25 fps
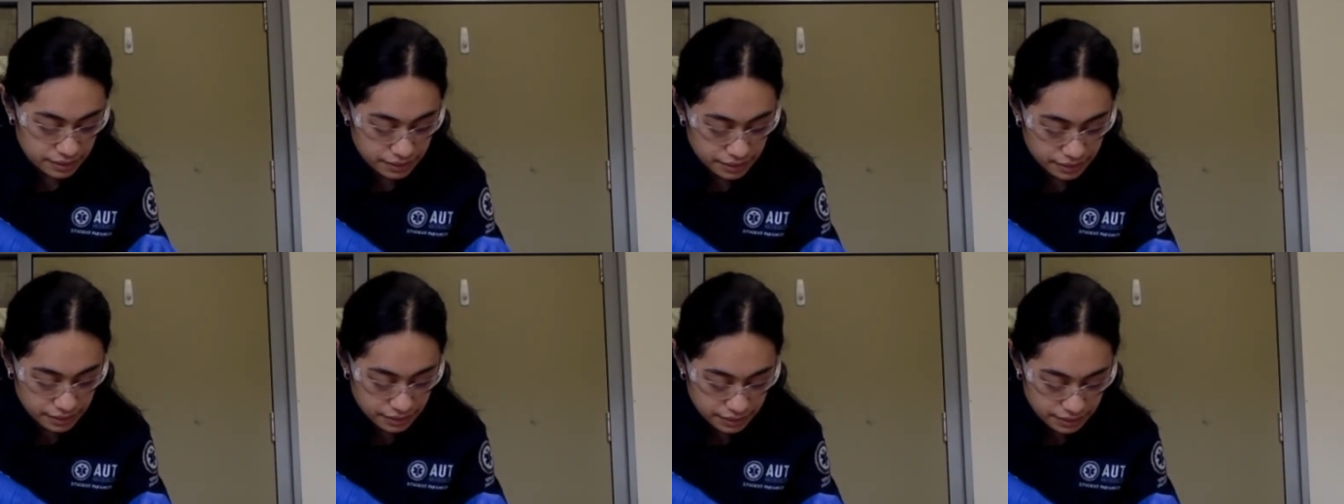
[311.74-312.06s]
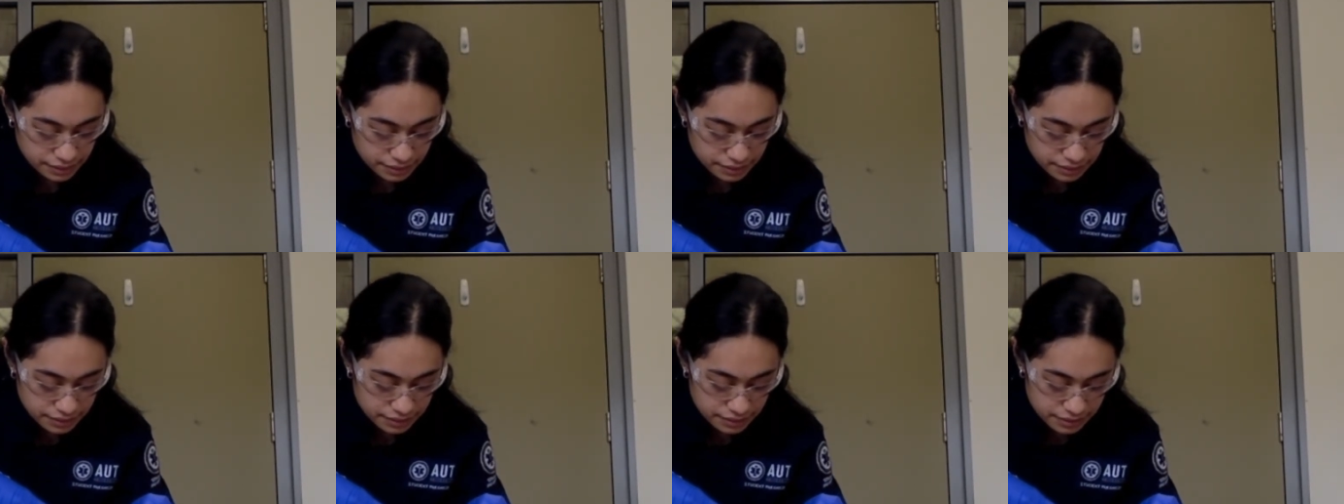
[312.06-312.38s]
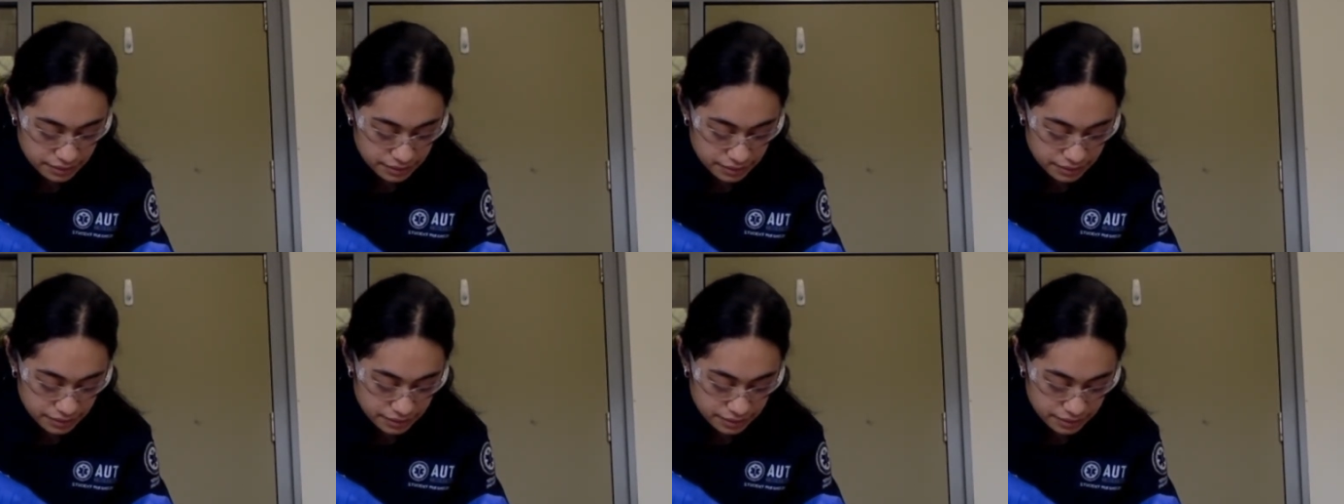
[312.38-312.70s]
And
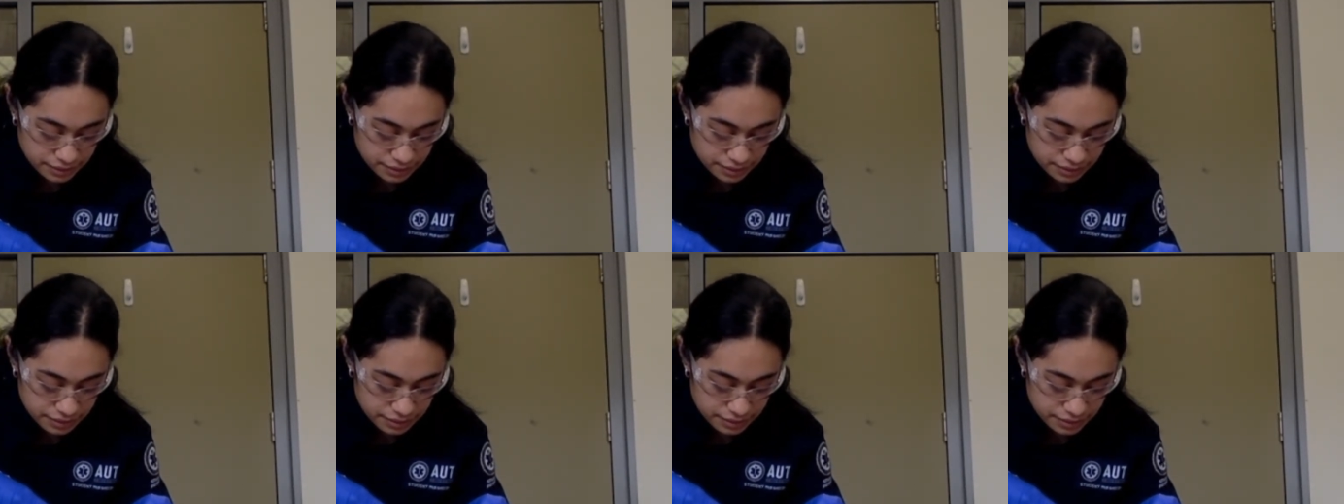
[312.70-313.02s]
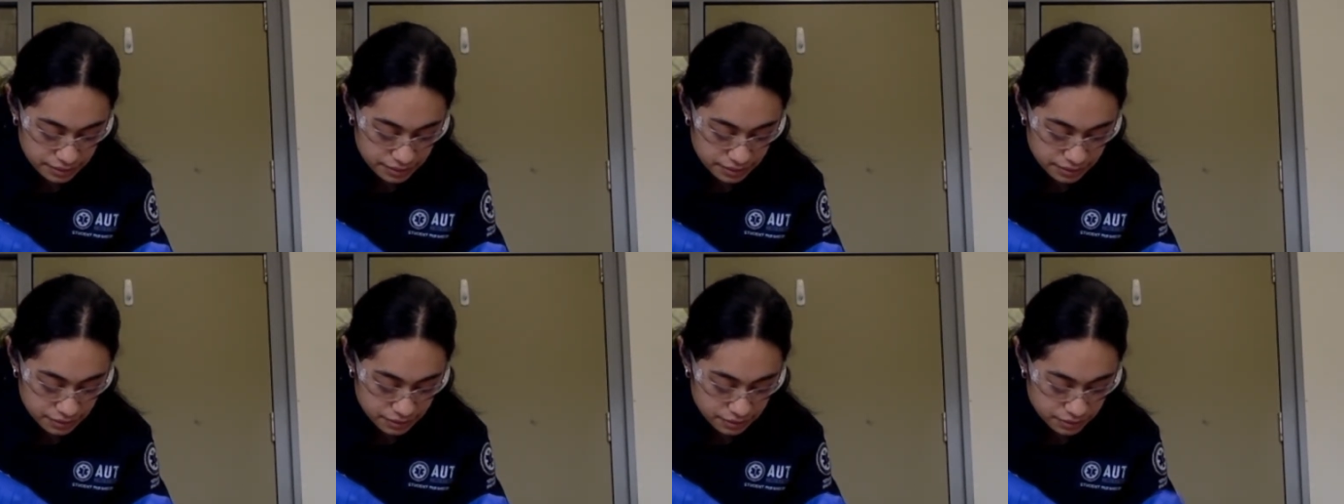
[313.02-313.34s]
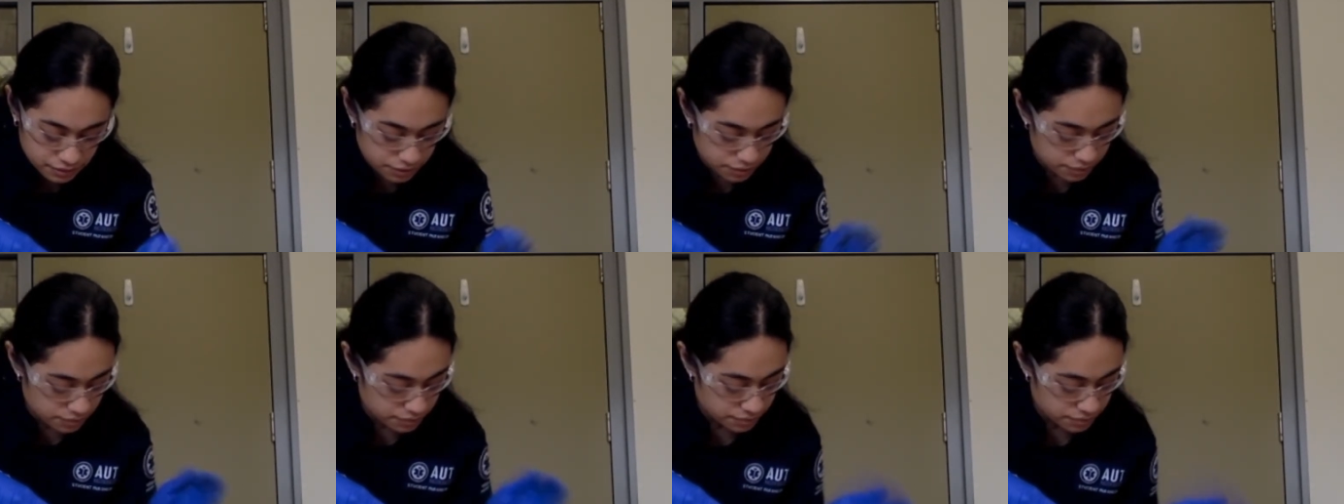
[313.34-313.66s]

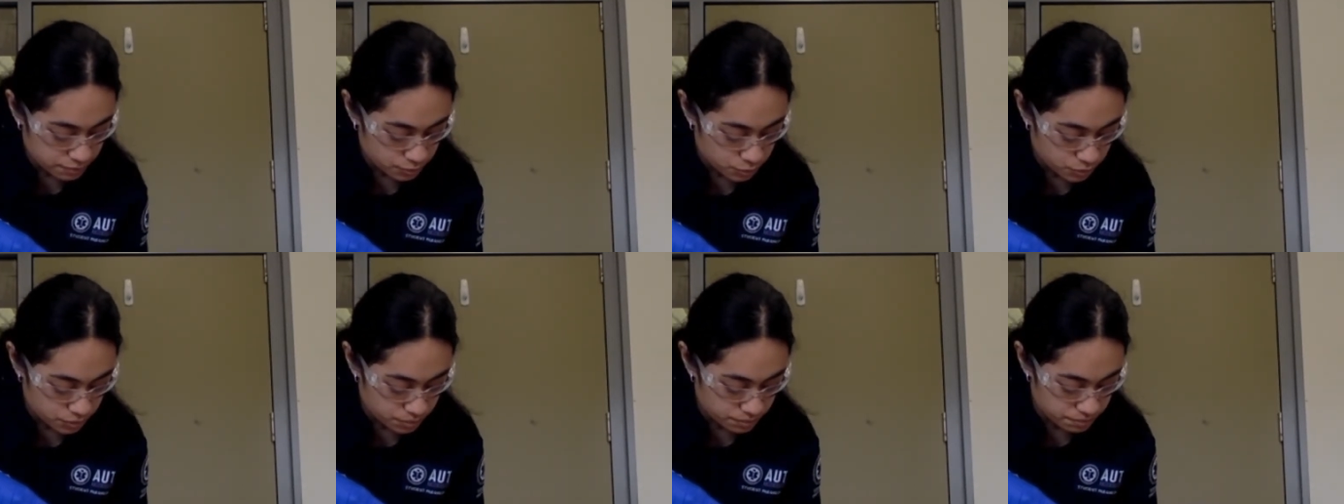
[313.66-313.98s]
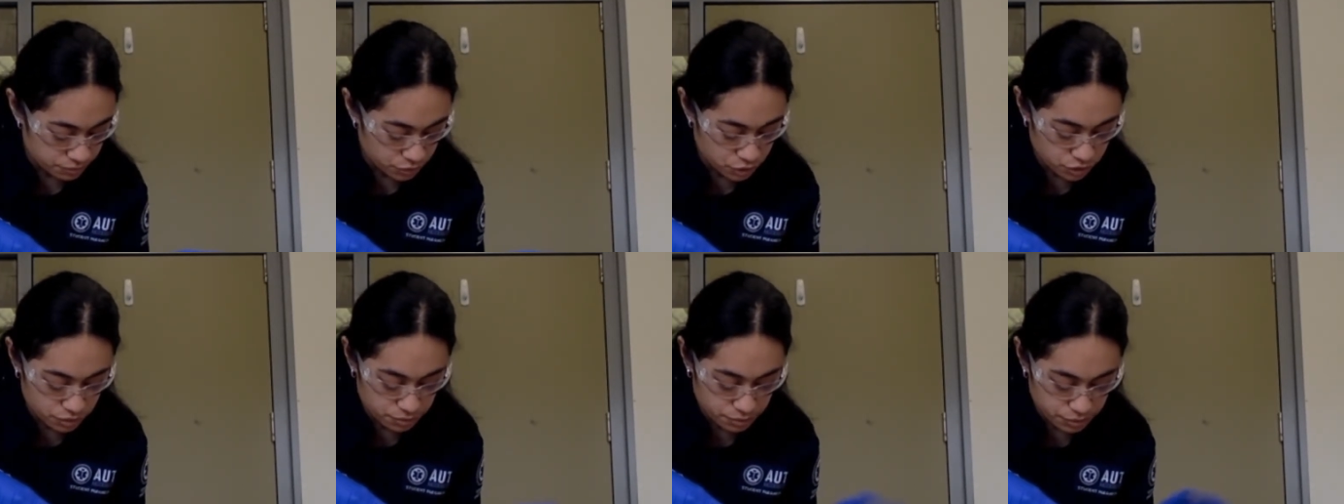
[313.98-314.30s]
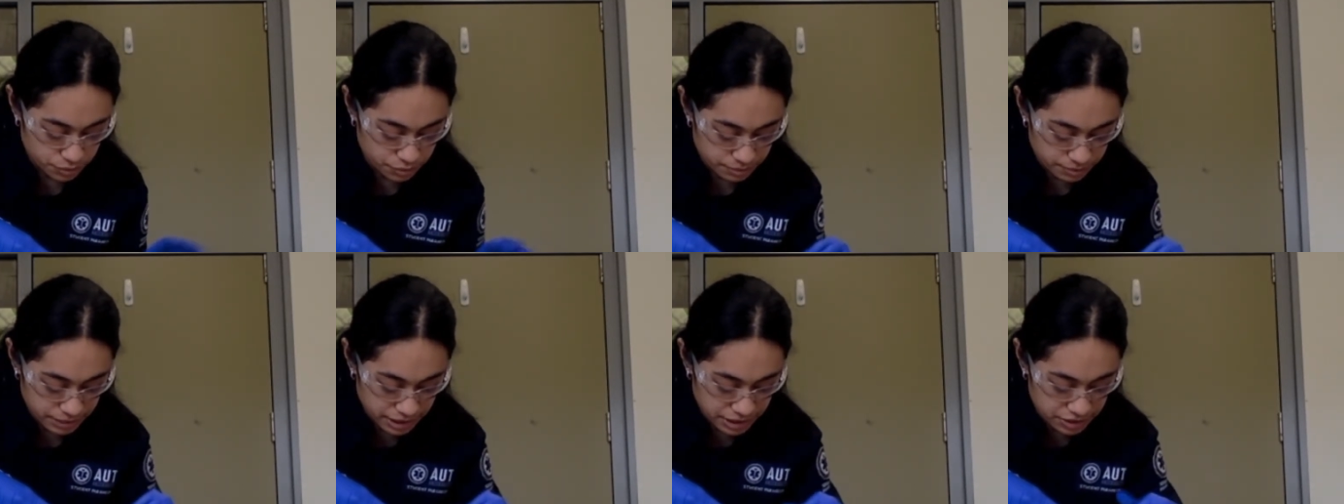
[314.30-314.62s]
one
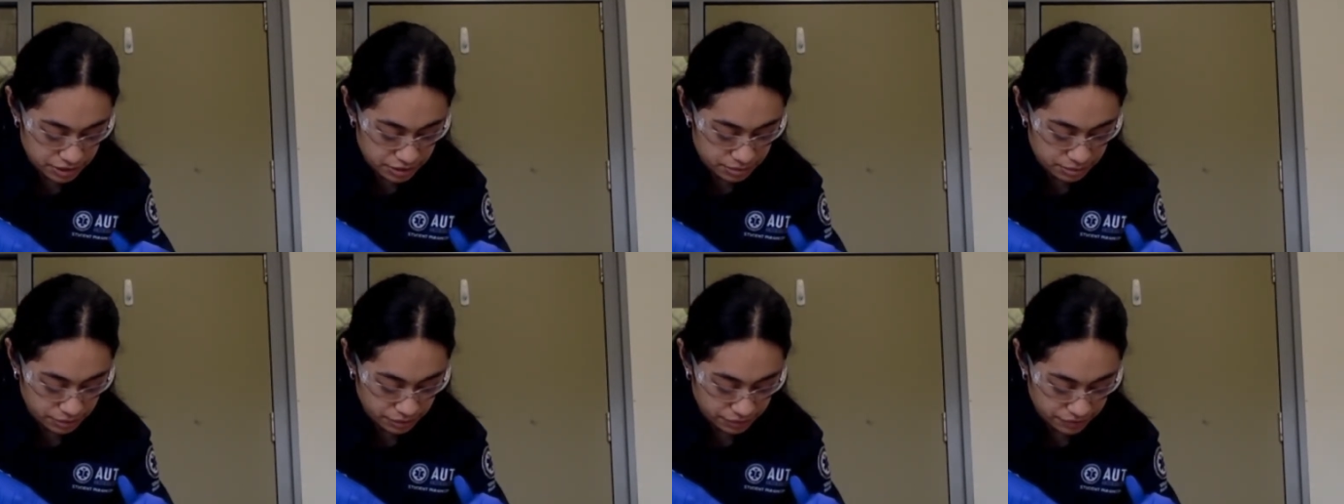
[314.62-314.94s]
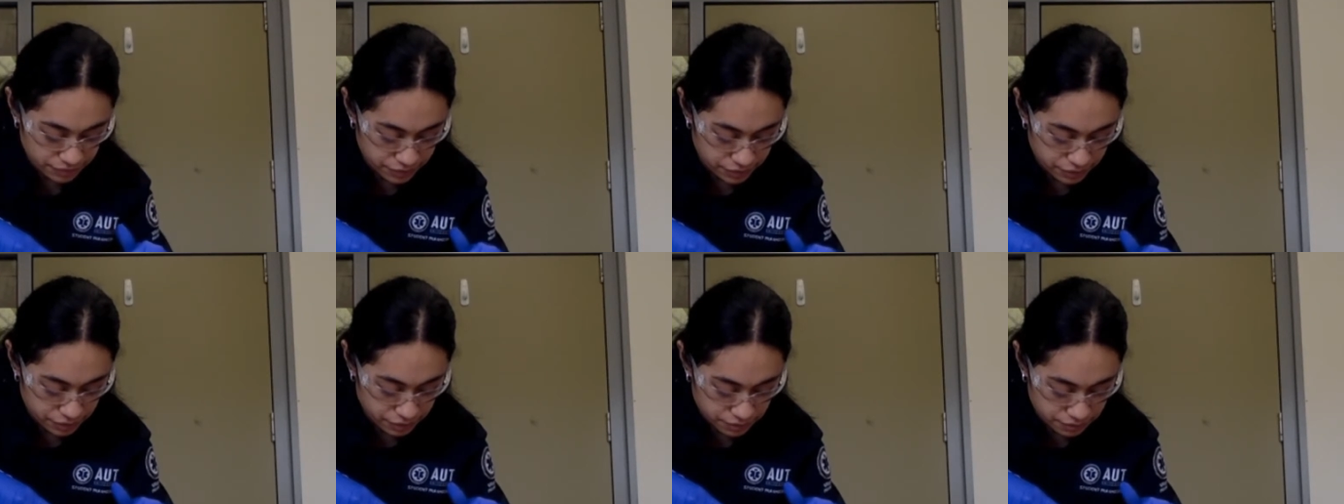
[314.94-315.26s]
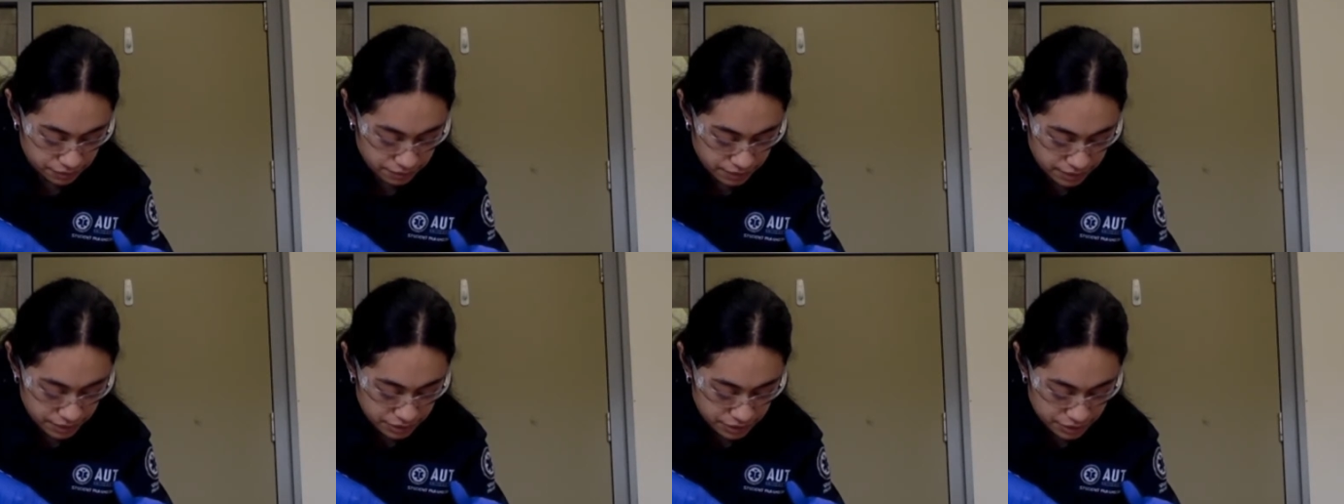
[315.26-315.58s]
patient might feel cold
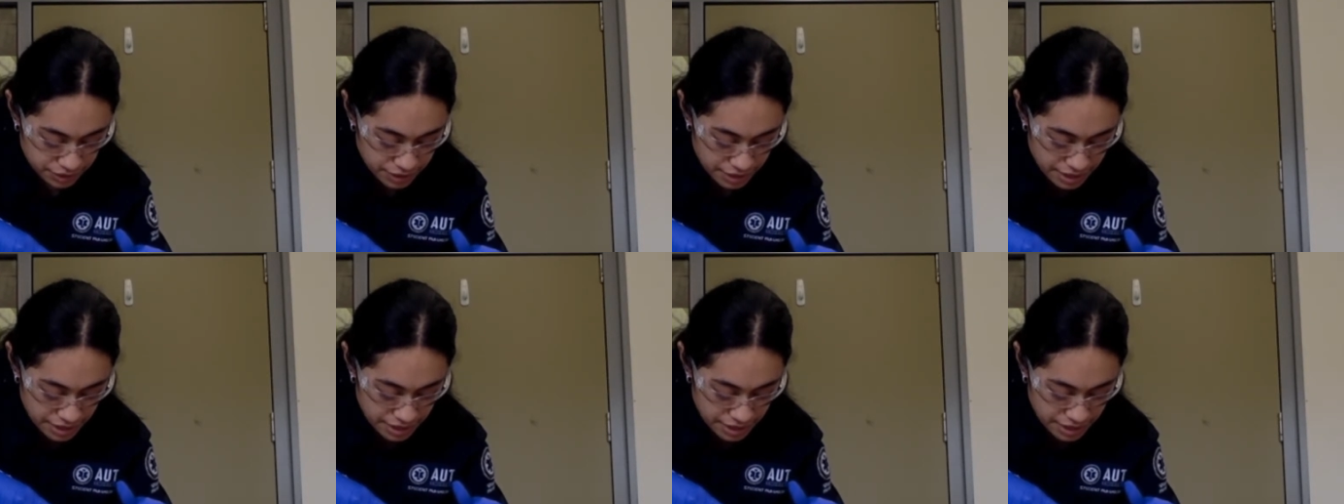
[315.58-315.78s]
flush,